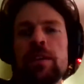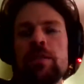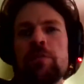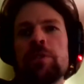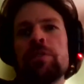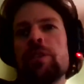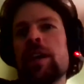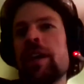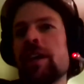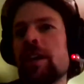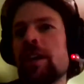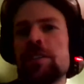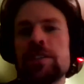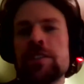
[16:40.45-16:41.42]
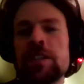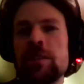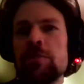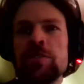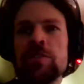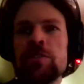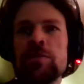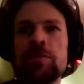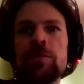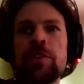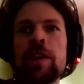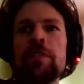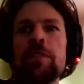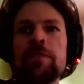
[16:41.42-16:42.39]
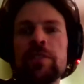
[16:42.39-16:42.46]
We thought AR is going to be useful
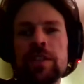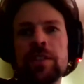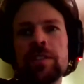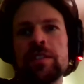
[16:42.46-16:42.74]
for everything.